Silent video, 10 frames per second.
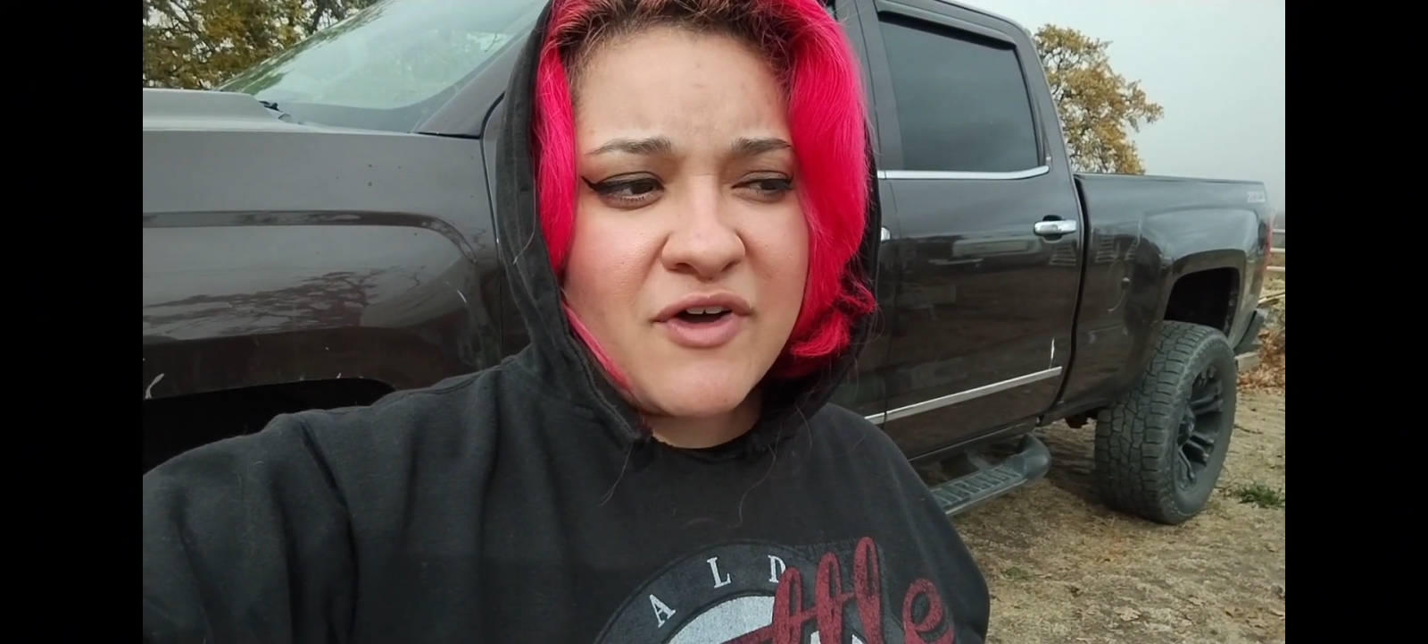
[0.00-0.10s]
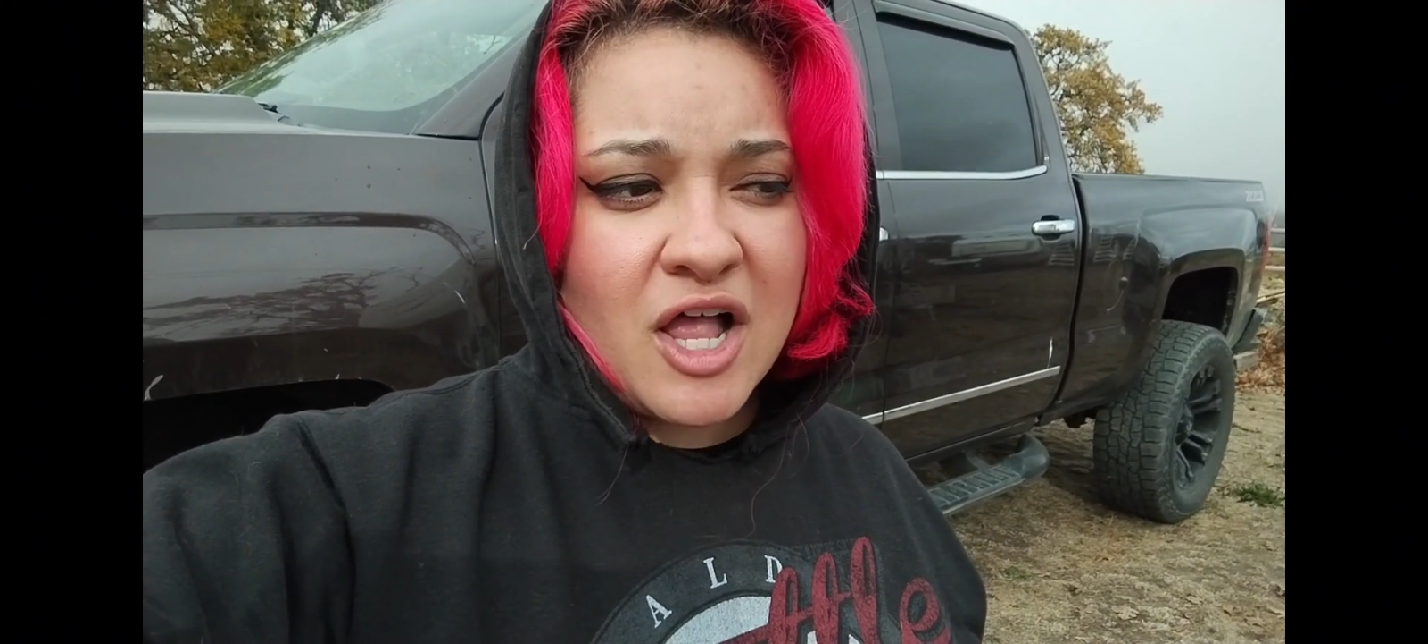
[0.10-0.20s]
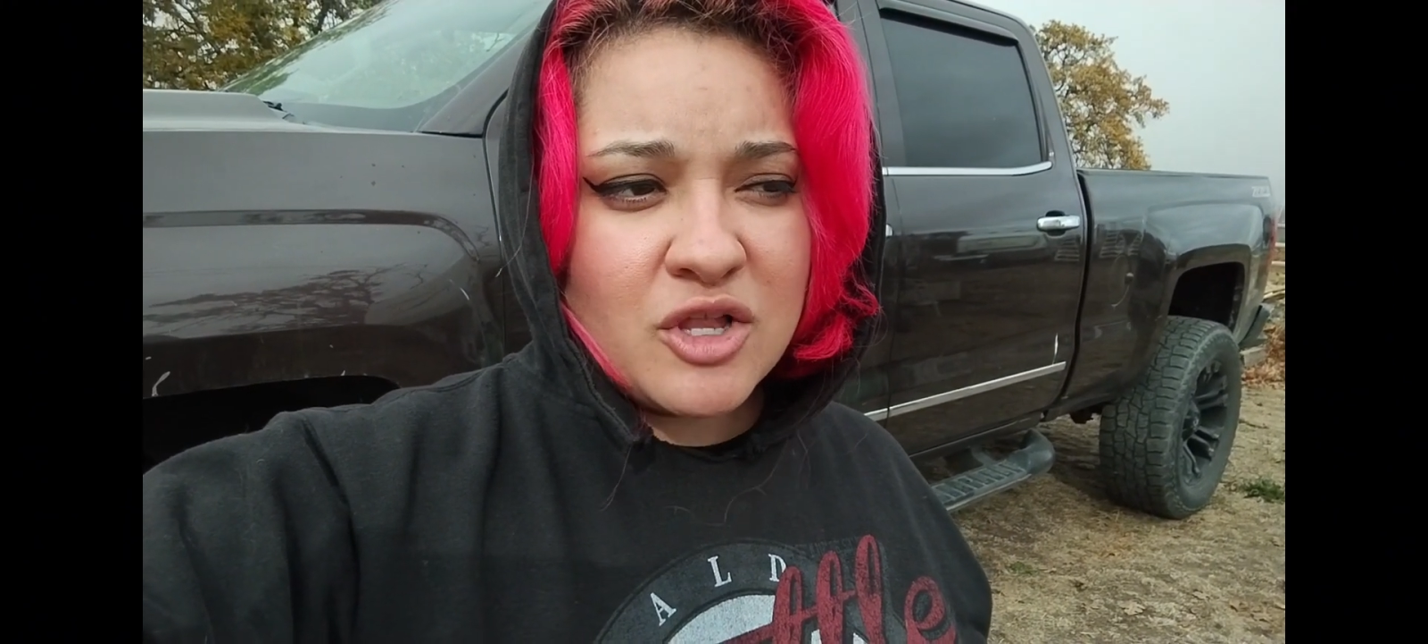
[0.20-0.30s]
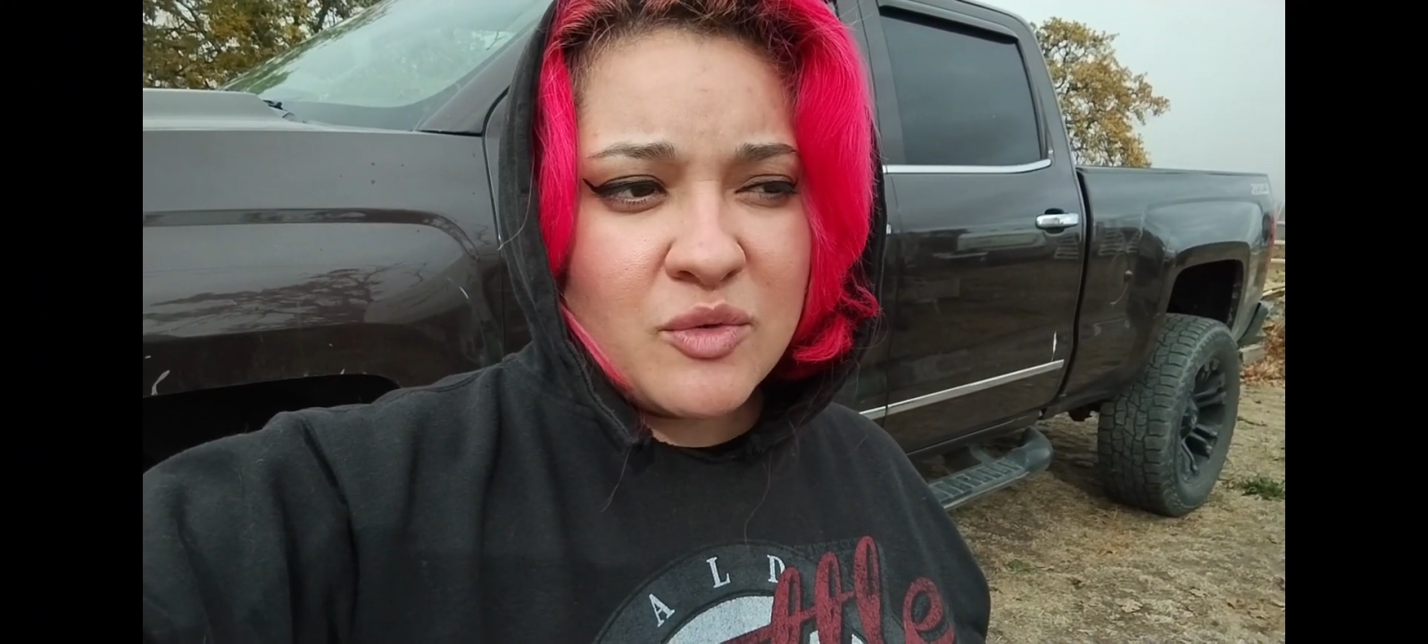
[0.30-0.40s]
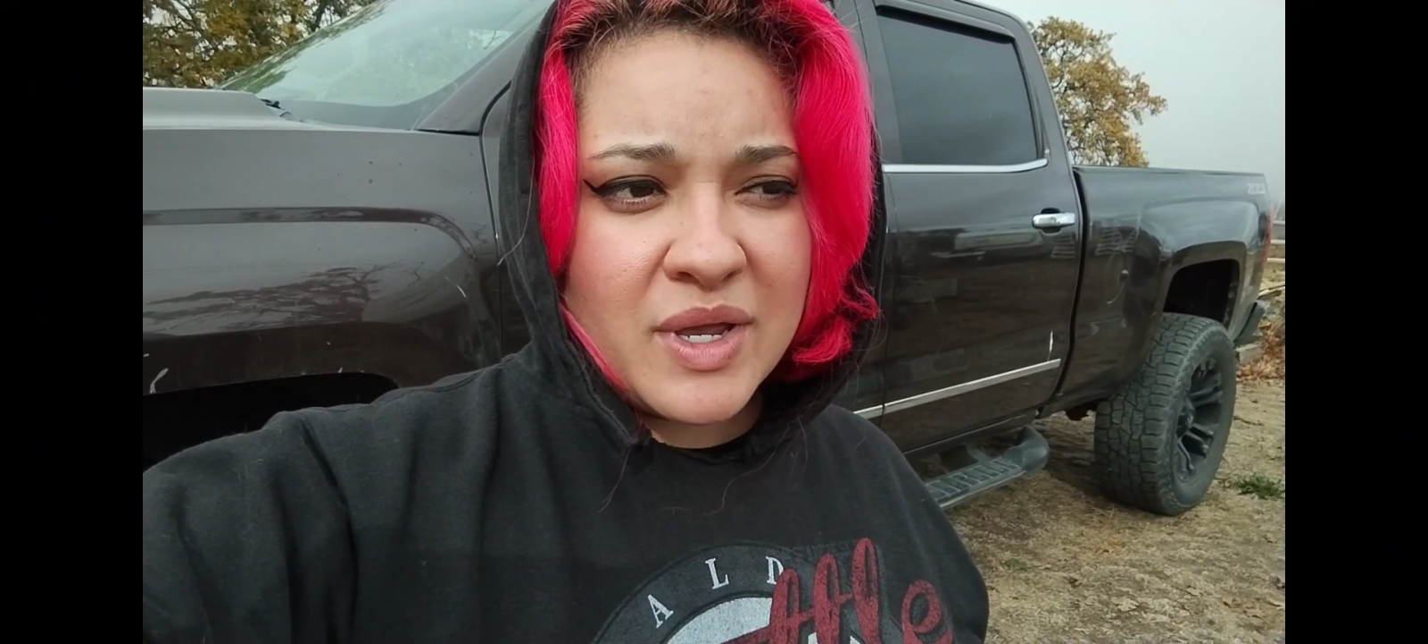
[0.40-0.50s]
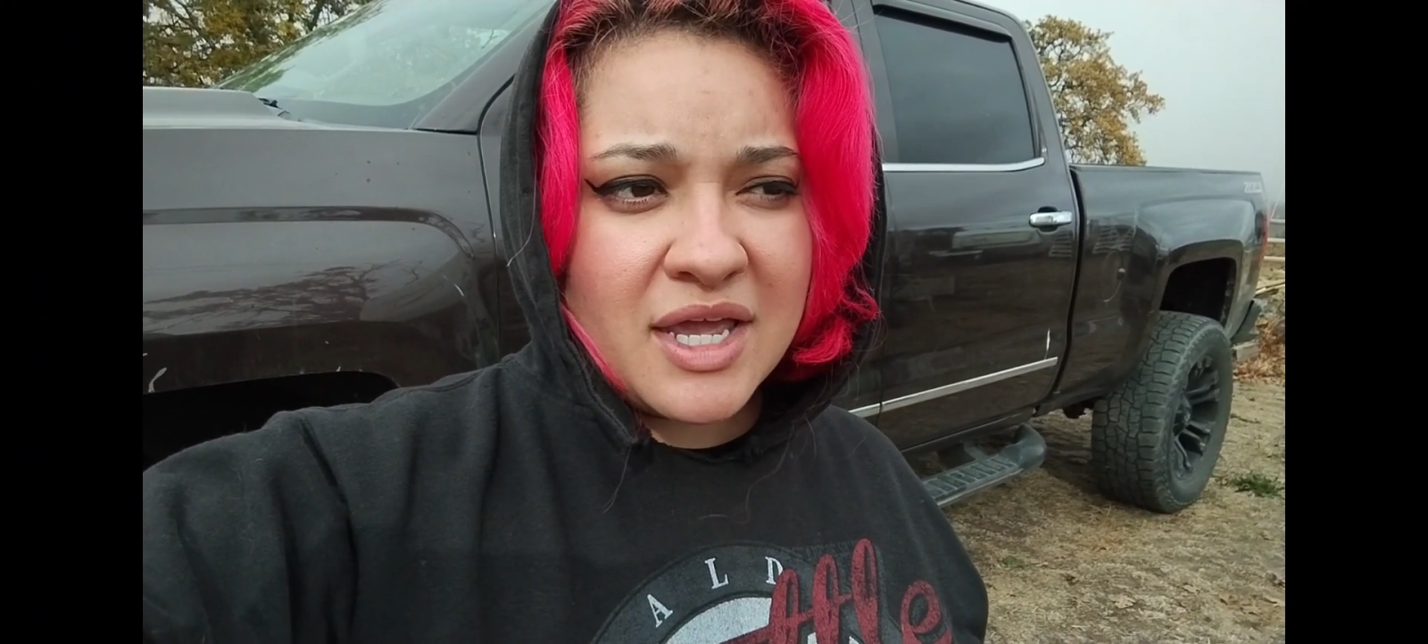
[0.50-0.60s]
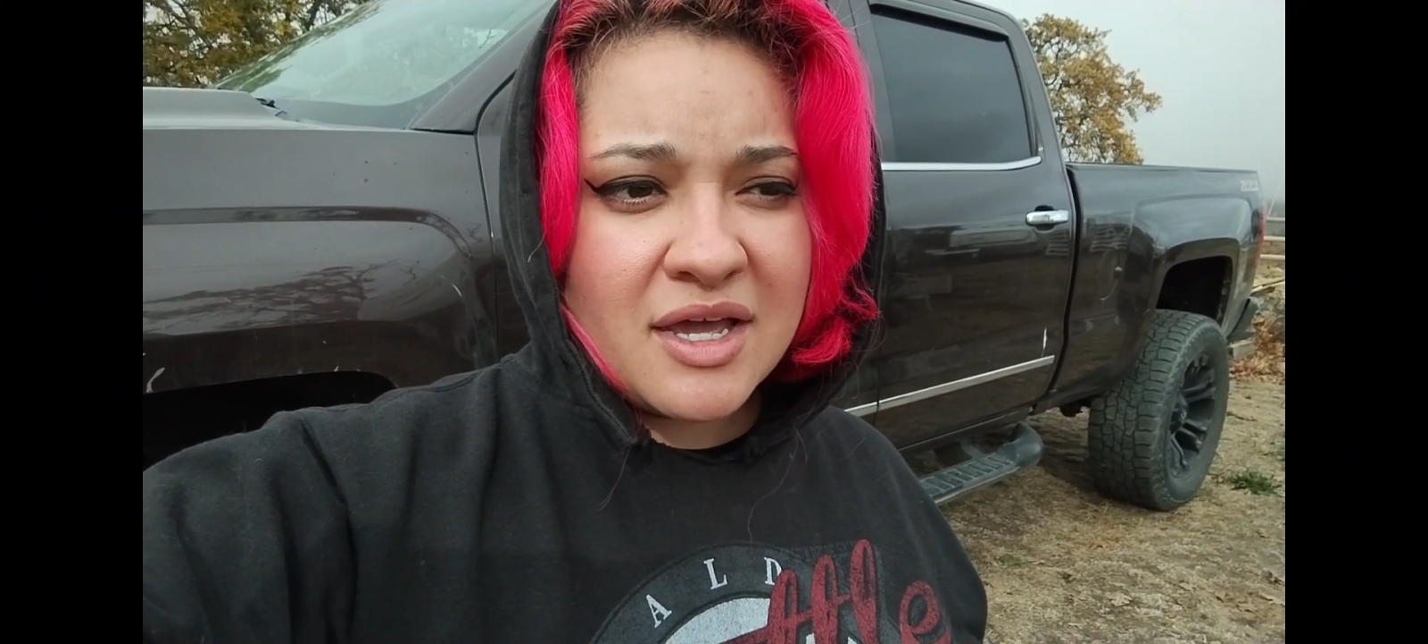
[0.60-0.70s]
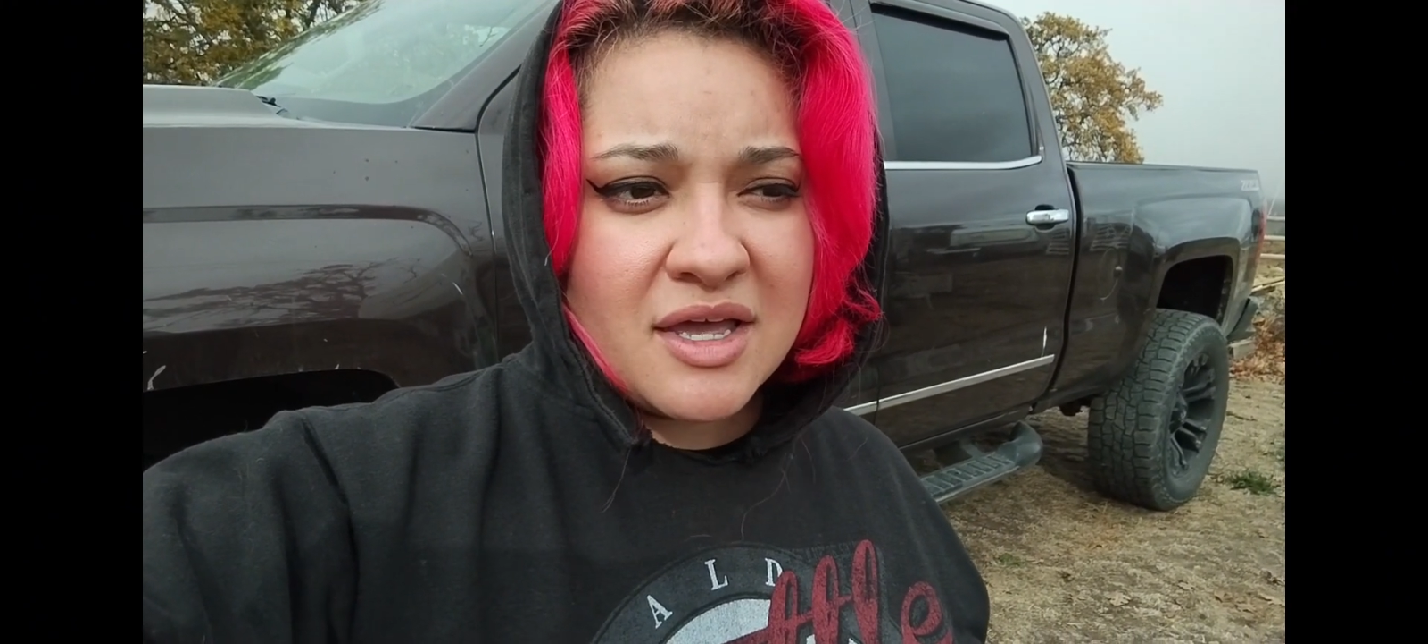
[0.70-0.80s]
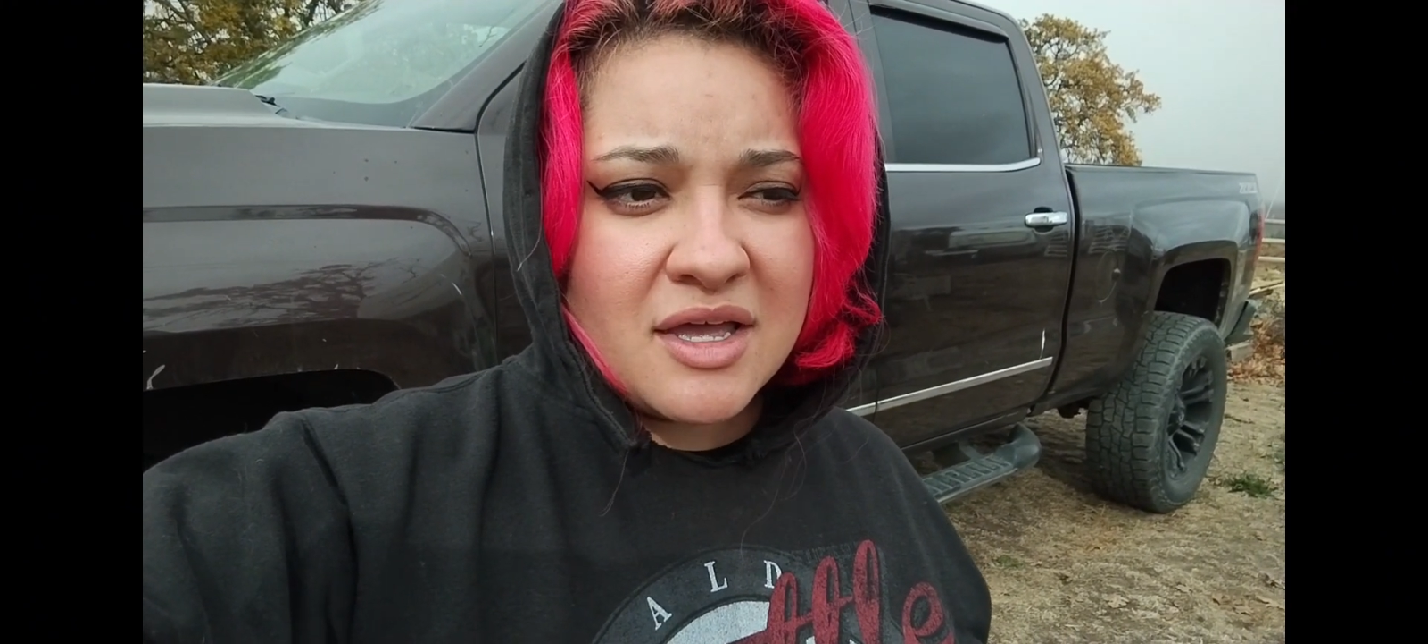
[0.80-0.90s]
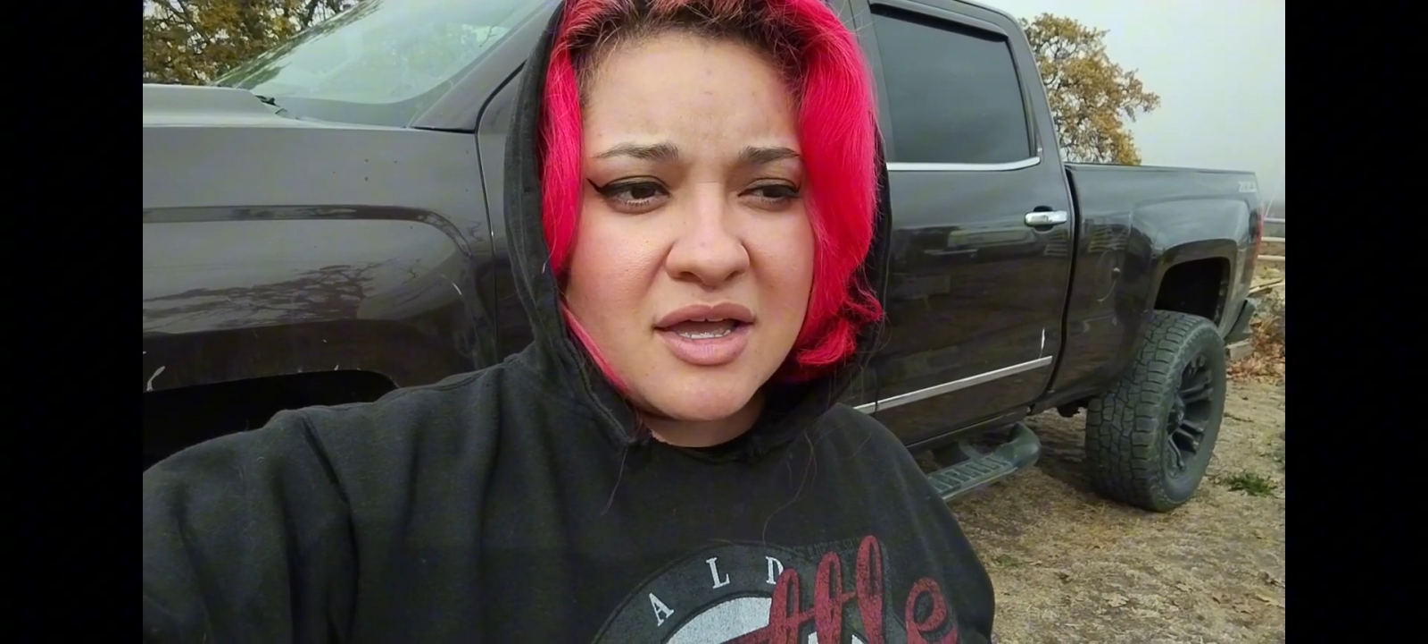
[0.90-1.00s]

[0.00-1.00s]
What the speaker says: following,